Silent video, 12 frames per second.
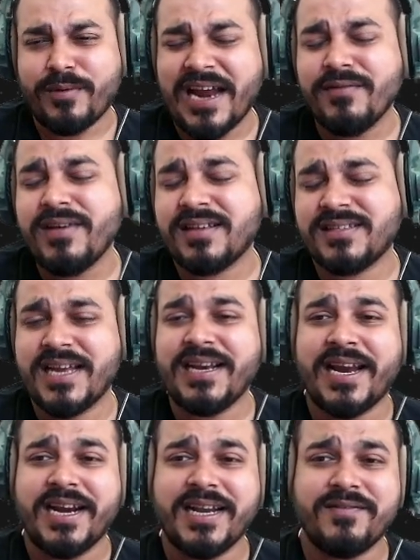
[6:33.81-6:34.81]
Why we are
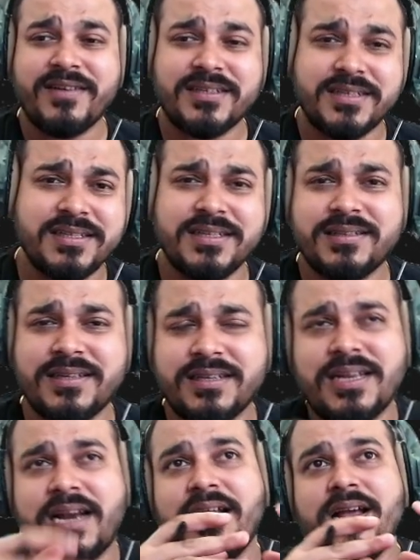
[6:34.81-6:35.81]
saying negative distance is
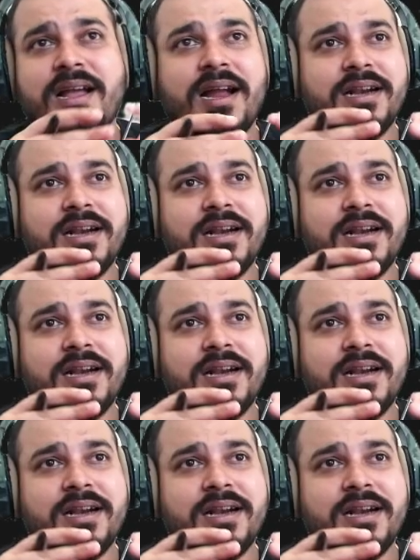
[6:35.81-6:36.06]
just that